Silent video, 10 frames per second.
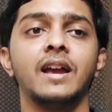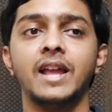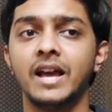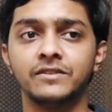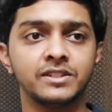and
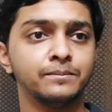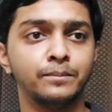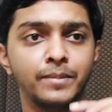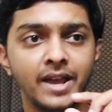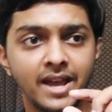I have
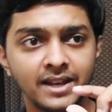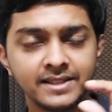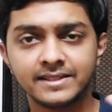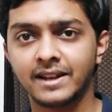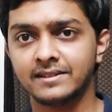just
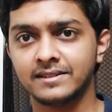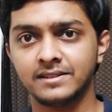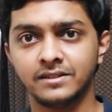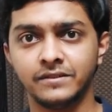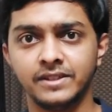barely scratched the
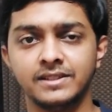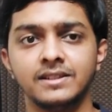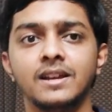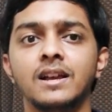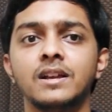surface.